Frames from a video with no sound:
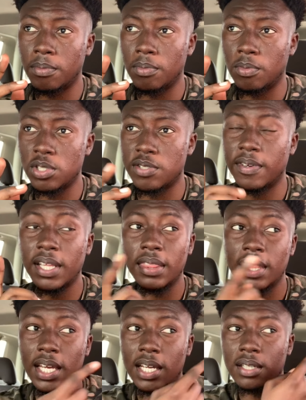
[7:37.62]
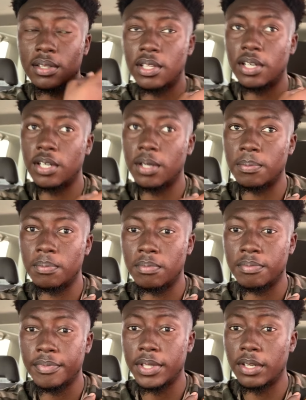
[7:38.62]
was found dead in
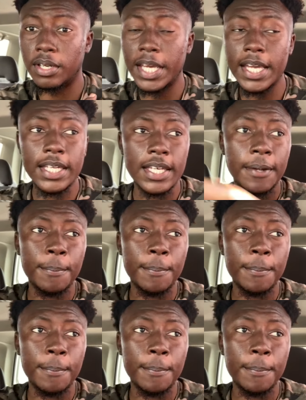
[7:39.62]
the lake.